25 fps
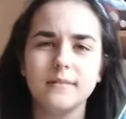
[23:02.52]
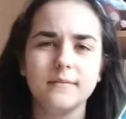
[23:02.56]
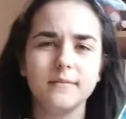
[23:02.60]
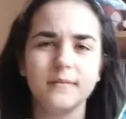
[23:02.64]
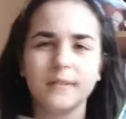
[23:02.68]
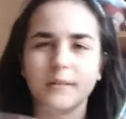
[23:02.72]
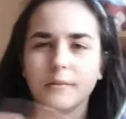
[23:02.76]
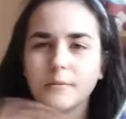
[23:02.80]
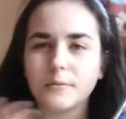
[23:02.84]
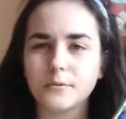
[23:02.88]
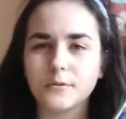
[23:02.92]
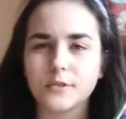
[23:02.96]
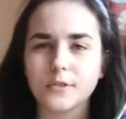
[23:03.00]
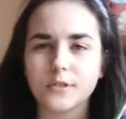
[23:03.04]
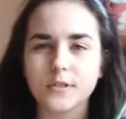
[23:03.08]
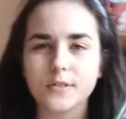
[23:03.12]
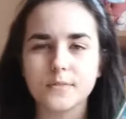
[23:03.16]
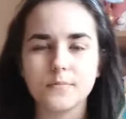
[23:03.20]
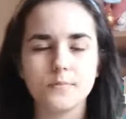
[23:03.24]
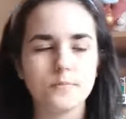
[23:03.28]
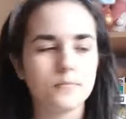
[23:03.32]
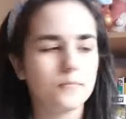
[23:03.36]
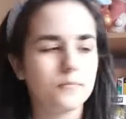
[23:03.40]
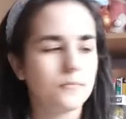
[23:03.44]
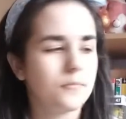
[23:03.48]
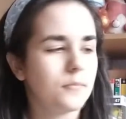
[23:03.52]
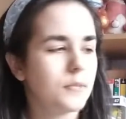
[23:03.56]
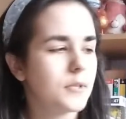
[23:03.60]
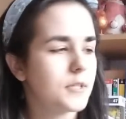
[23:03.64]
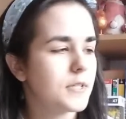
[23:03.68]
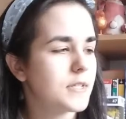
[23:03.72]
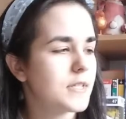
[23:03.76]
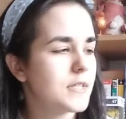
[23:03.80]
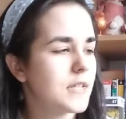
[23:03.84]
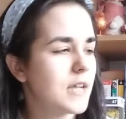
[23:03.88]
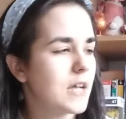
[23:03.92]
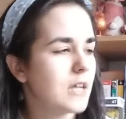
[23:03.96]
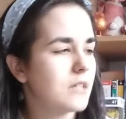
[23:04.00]
I'll just bought the
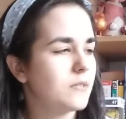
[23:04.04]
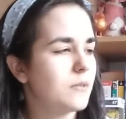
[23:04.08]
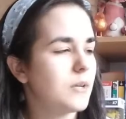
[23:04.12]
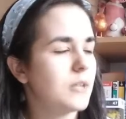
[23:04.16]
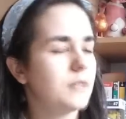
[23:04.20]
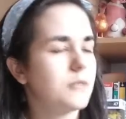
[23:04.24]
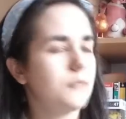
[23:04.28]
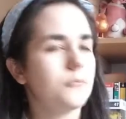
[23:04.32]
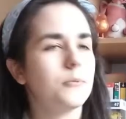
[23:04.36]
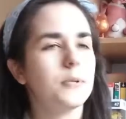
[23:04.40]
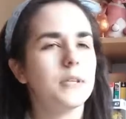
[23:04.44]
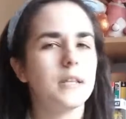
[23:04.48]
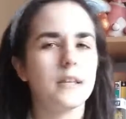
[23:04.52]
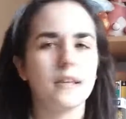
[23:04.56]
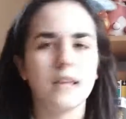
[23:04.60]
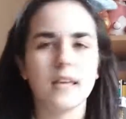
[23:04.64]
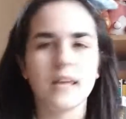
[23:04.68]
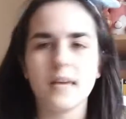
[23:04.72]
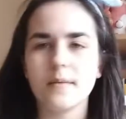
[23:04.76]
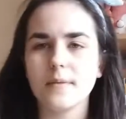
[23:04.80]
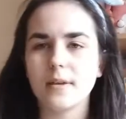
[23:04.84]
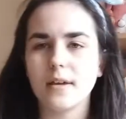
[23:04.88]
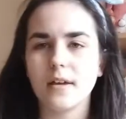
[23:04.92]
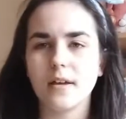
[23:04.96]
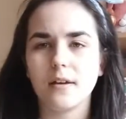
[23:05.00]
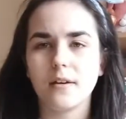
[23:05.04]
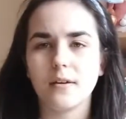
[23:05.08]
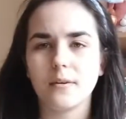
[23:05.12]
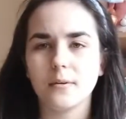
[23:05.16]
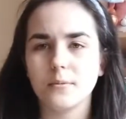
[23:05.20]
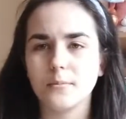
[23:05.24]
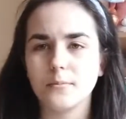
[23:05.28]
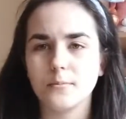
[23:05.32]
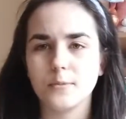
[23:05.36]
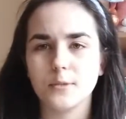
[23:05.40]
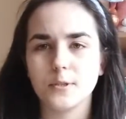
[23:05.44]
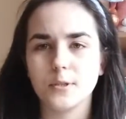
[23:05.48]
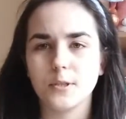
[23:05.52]
second one. When I came here
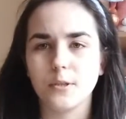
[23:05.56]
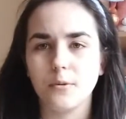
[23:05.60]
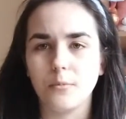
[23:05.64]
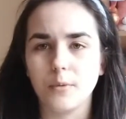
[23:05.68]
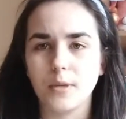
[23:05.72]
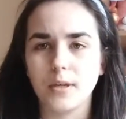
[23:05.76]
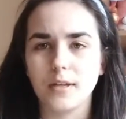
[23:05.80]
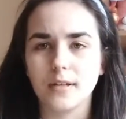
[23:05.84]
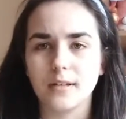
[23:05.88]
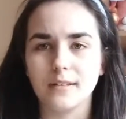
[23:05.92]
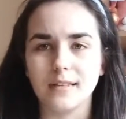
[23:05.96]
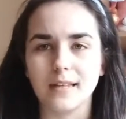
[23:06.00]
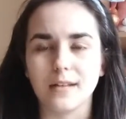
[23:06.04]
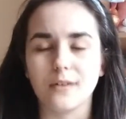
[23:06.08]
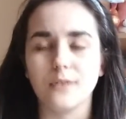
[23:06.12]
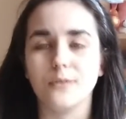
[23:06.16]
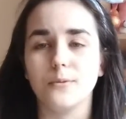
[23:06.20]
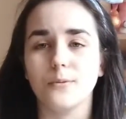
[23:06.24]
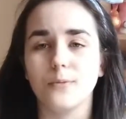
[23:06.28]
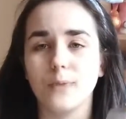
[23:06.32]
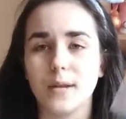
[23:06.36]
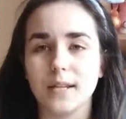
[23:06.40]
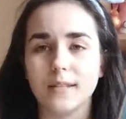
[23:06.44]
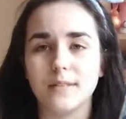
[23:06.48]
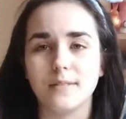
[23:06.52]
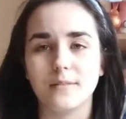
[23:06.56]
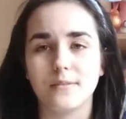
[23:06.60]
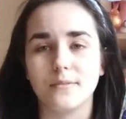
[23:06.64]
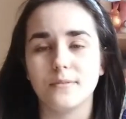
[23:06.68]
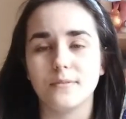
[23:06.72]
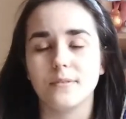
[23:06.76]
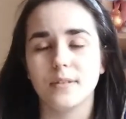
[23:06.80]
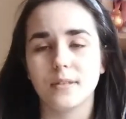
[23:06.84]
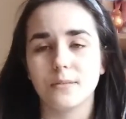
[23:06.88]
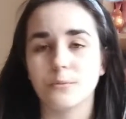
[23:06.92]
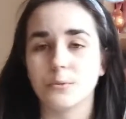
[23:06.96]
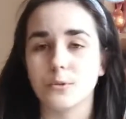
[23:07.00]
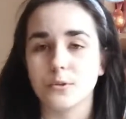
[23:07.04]
within a week, like already,
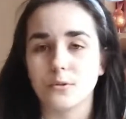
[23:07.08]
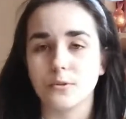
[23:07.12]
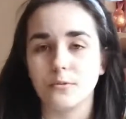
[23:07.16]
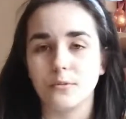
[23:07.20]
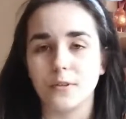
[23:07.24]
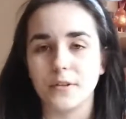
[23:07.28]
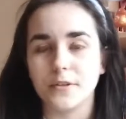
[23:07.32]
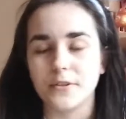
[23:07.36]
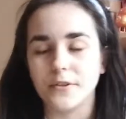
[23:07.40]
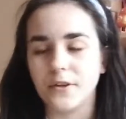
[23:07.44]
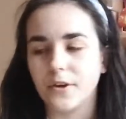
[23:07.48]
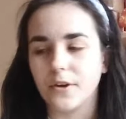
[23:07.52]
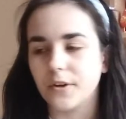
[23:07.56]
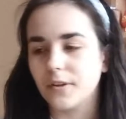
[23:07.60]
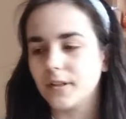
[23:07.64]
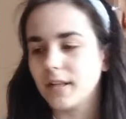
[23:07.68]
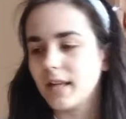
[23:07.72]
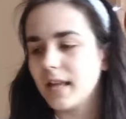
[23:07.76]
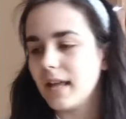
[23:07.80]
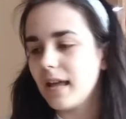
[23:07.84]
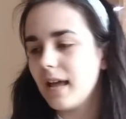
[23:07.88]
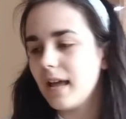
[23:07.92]
it was already gone.